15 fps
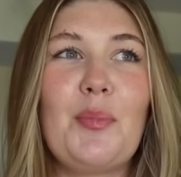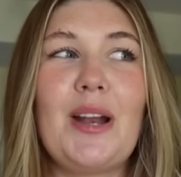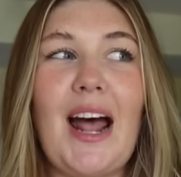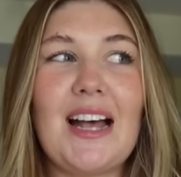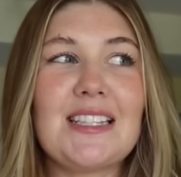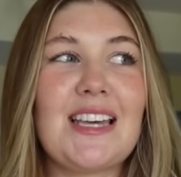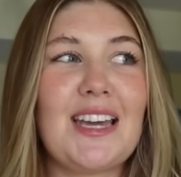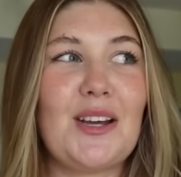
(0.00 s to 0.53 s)
But
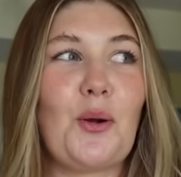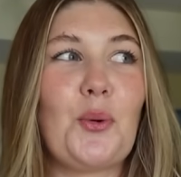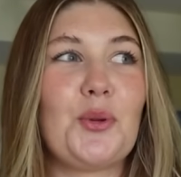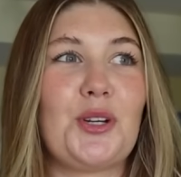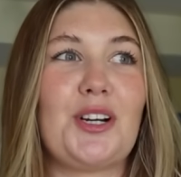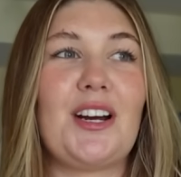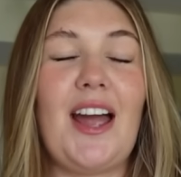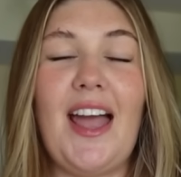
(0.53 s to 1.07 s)
as I get
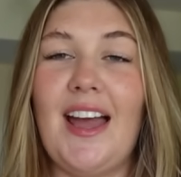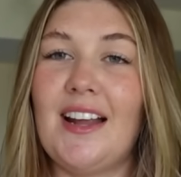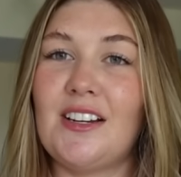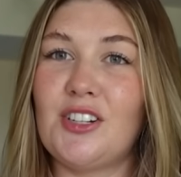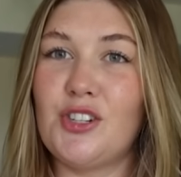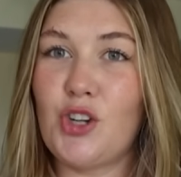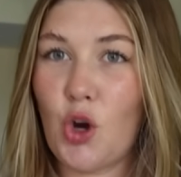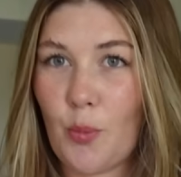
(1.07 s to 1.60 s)
older
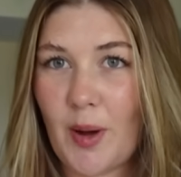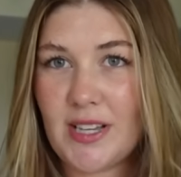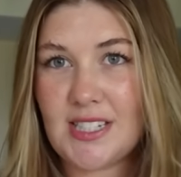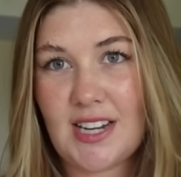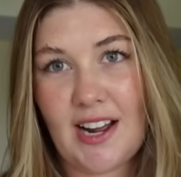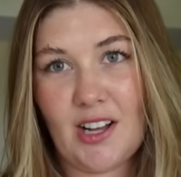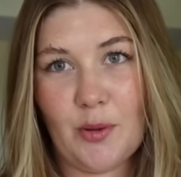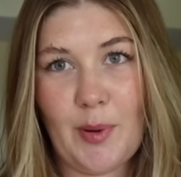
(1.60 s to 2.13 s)
and know my
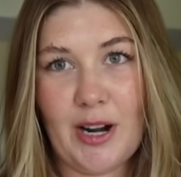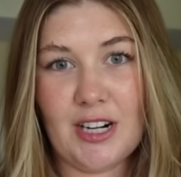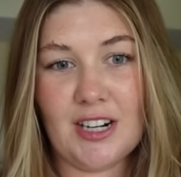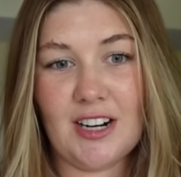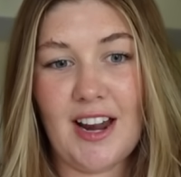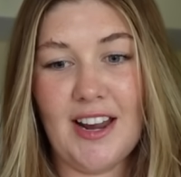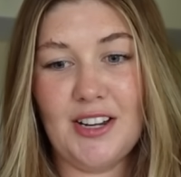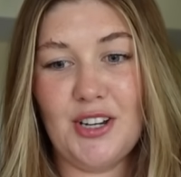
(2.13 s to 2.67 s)
style
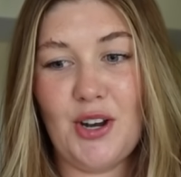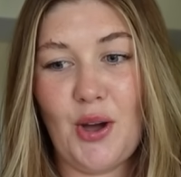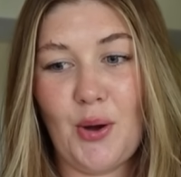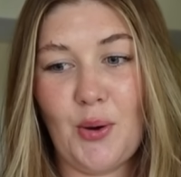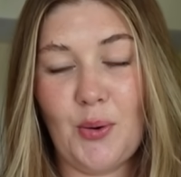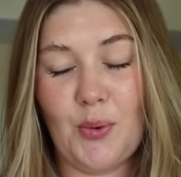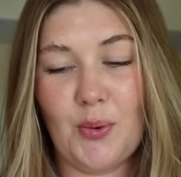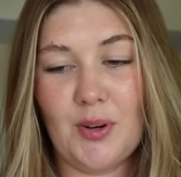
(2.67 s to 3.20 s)
better and
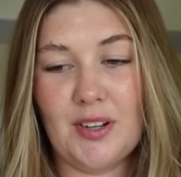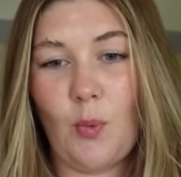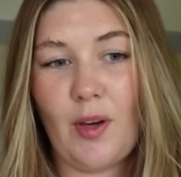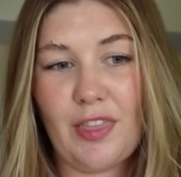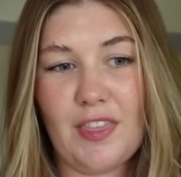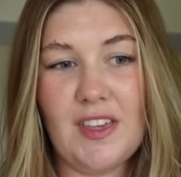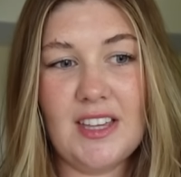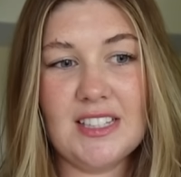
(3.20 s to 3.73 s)
know
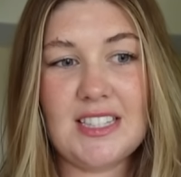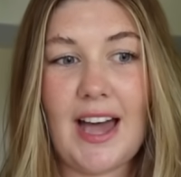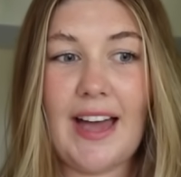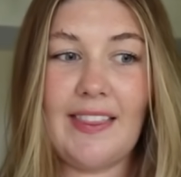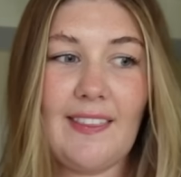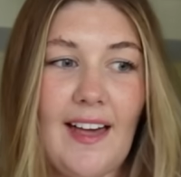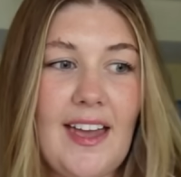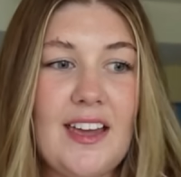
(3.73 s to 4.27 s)
what things I
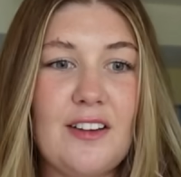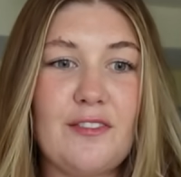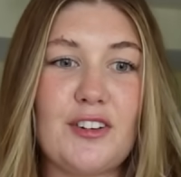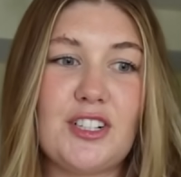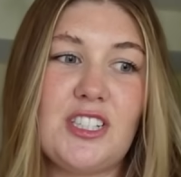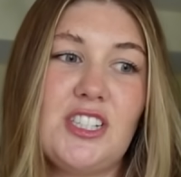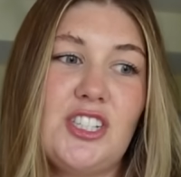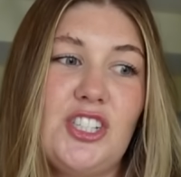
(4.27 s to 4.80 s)
like
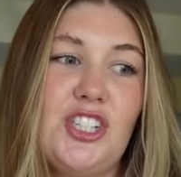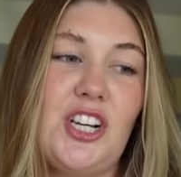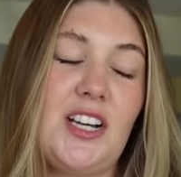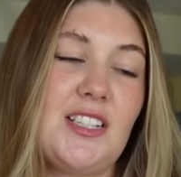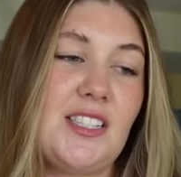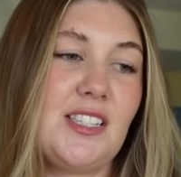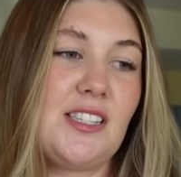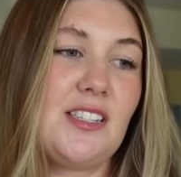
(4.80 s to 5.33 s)
versus
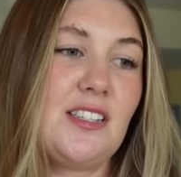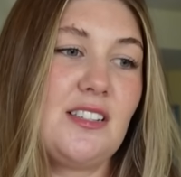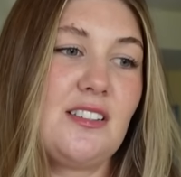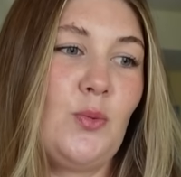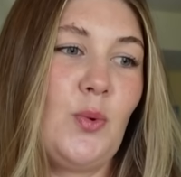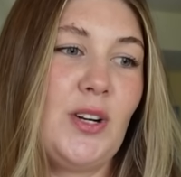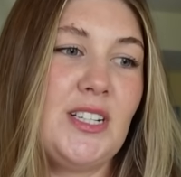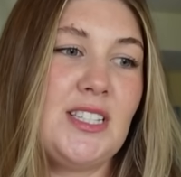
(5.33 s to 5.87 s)
just
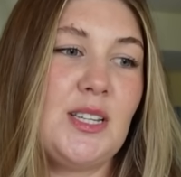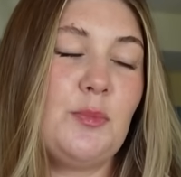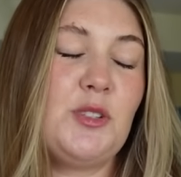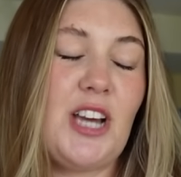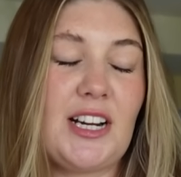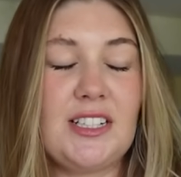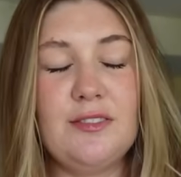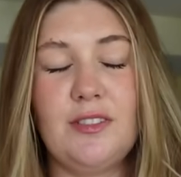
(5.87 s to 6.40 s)
what is
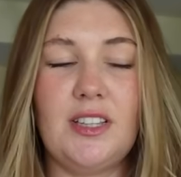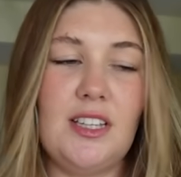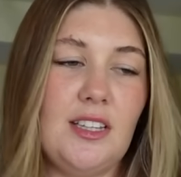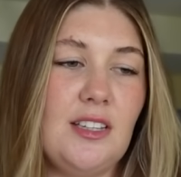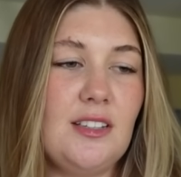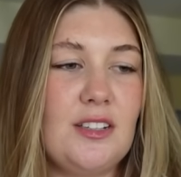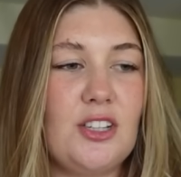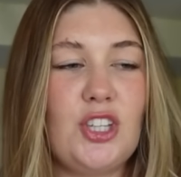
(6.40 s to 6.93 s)

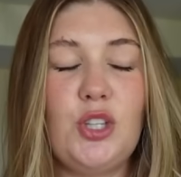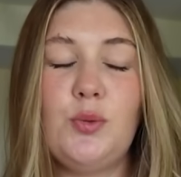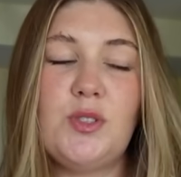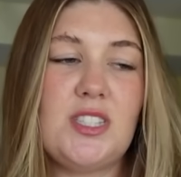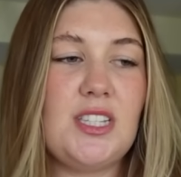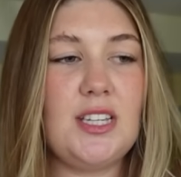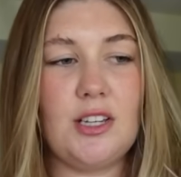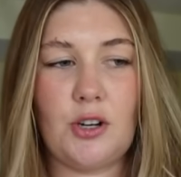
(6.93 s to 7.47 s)
objectively
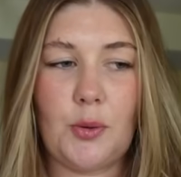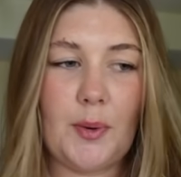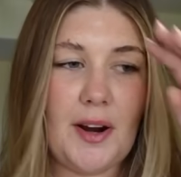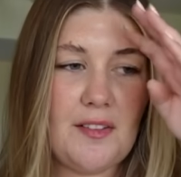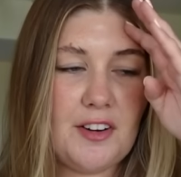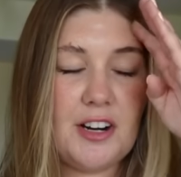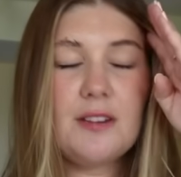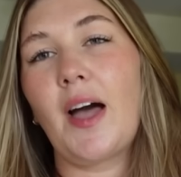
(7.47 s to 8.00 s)
cutesy or
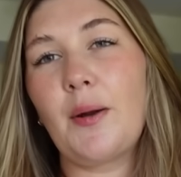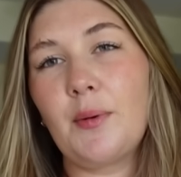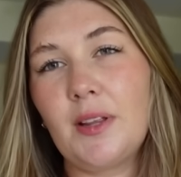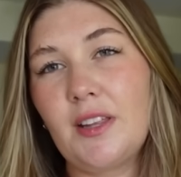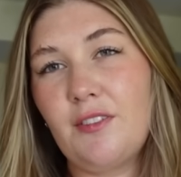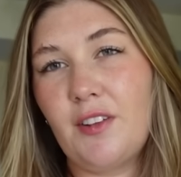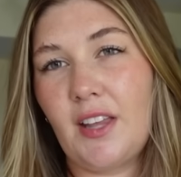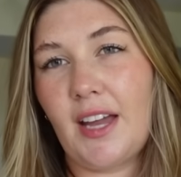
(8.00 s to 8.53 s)
whatever, I
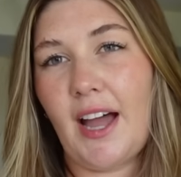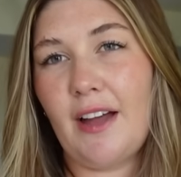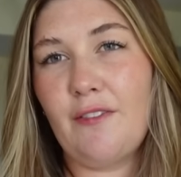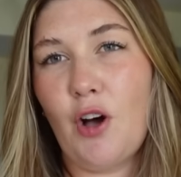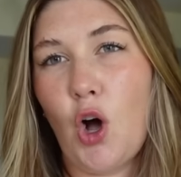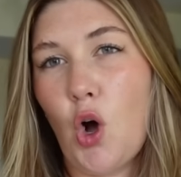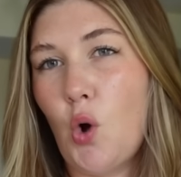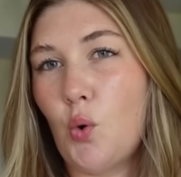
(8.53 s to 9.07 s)
really feel like I've
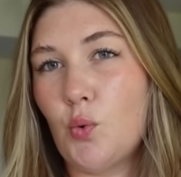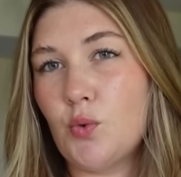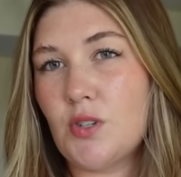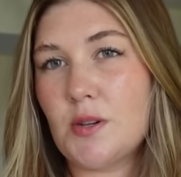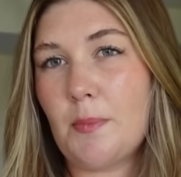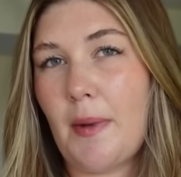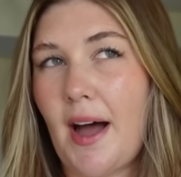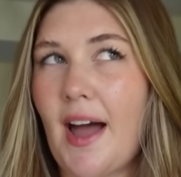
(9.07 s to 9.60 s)

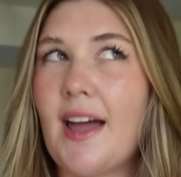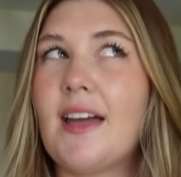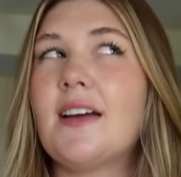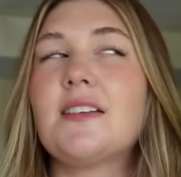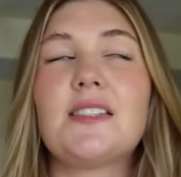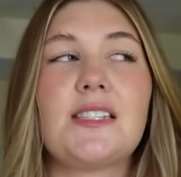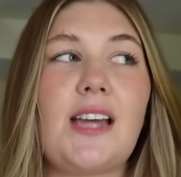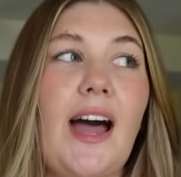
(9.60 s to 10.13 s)
honed my
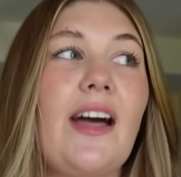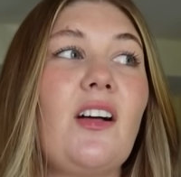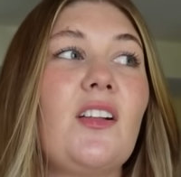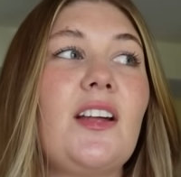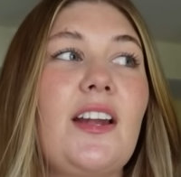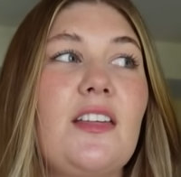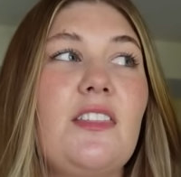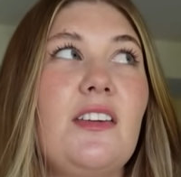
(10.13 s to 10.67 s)
style.
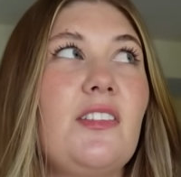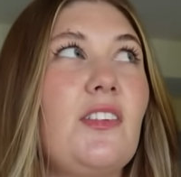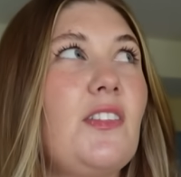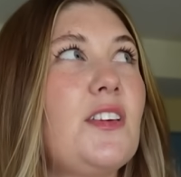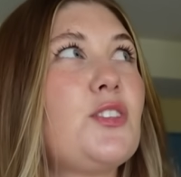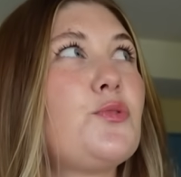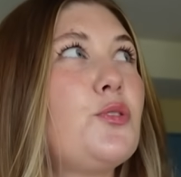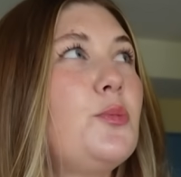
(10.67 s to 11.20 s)
And I think that
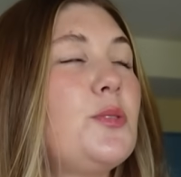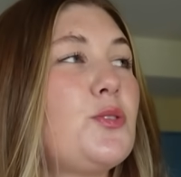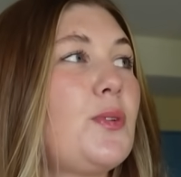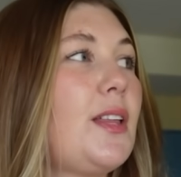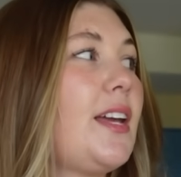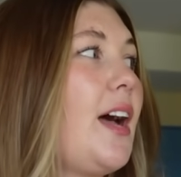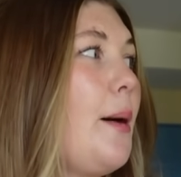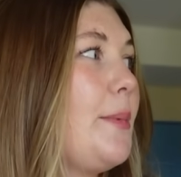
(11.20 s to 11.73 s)
this room is
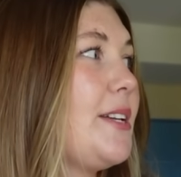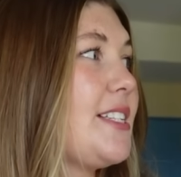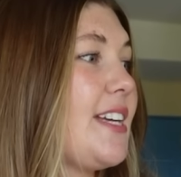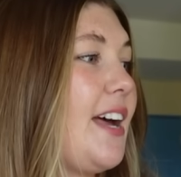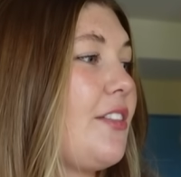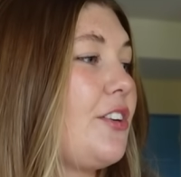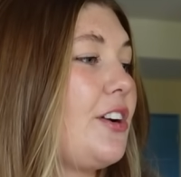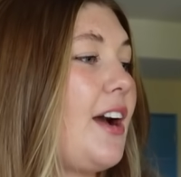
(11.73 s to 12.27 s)
really coming
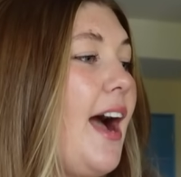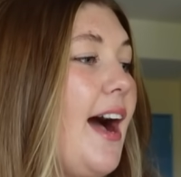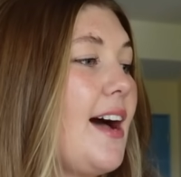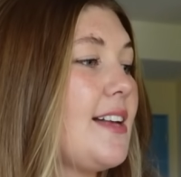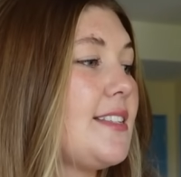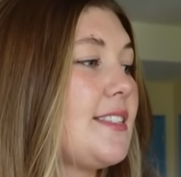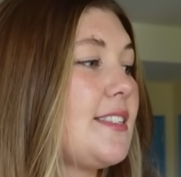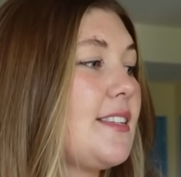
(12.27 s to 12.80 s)
together
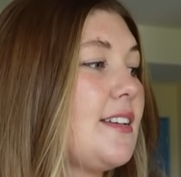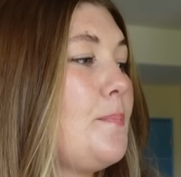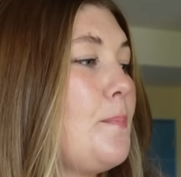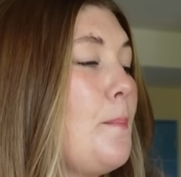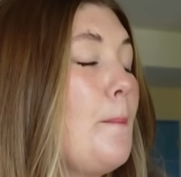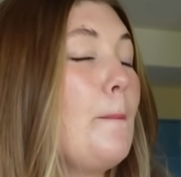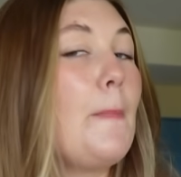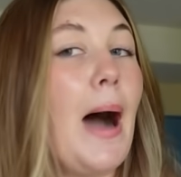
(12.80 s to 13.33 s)
as
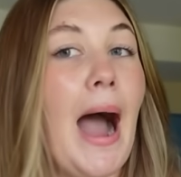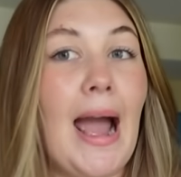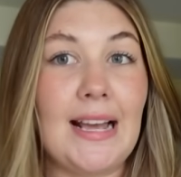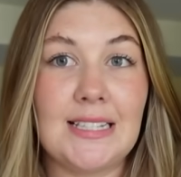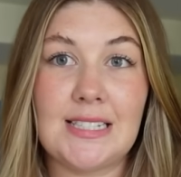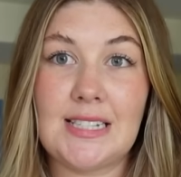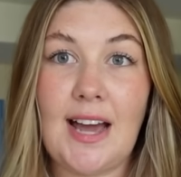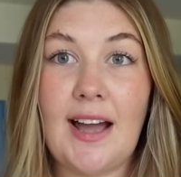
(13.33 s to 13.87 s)
my
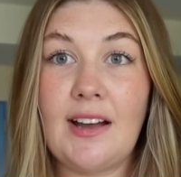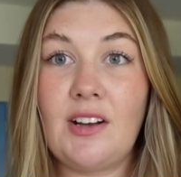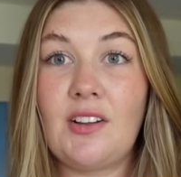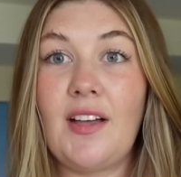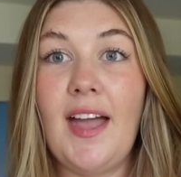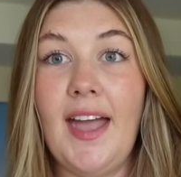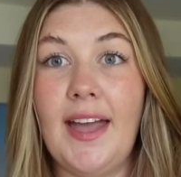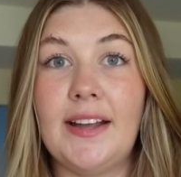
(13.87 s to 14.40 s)

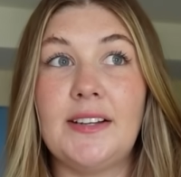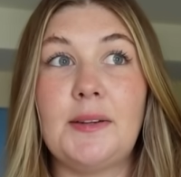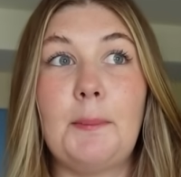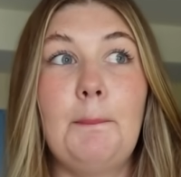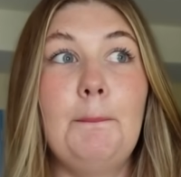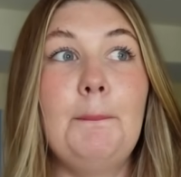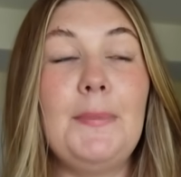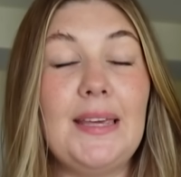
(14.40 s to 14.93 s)
style and
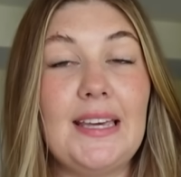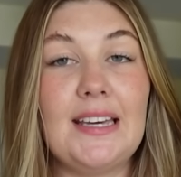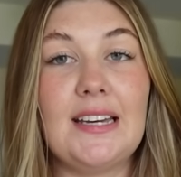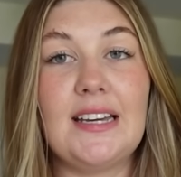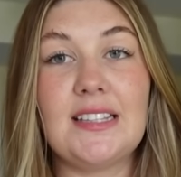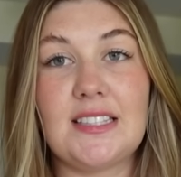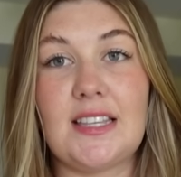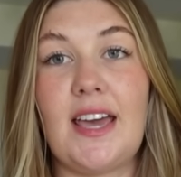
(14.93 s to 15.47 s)
me.
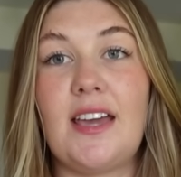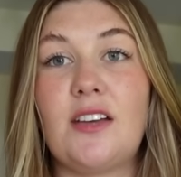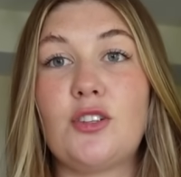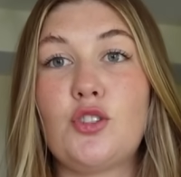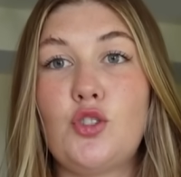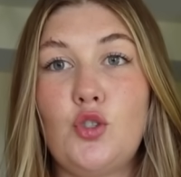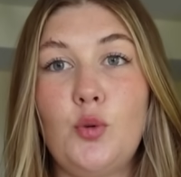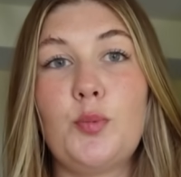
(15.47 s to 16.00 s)
It's like
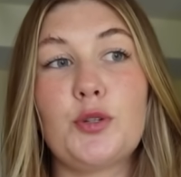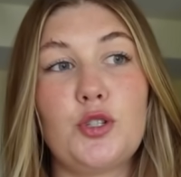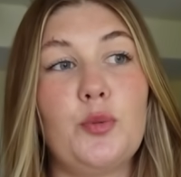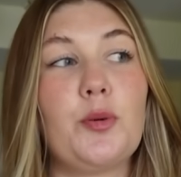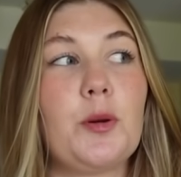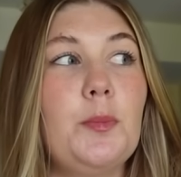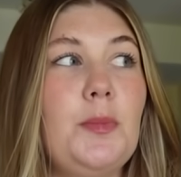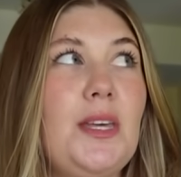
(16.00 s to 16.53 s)
super,
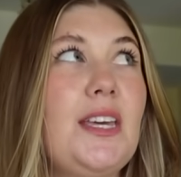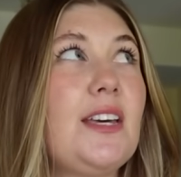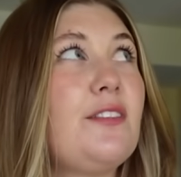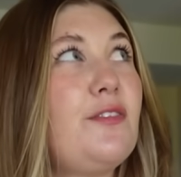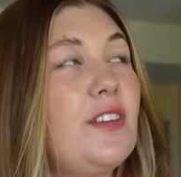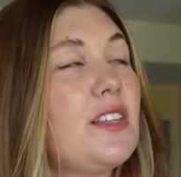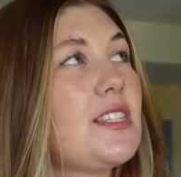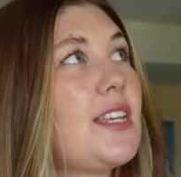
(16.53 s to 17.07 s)
super me, it
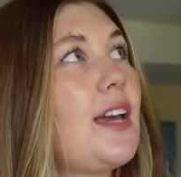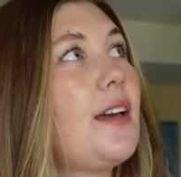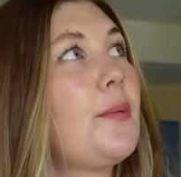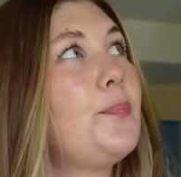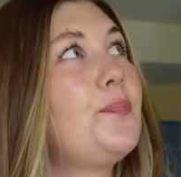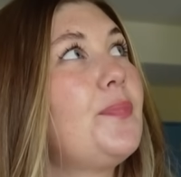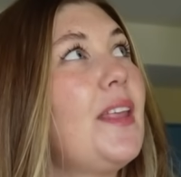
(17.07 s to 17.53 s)
feels like.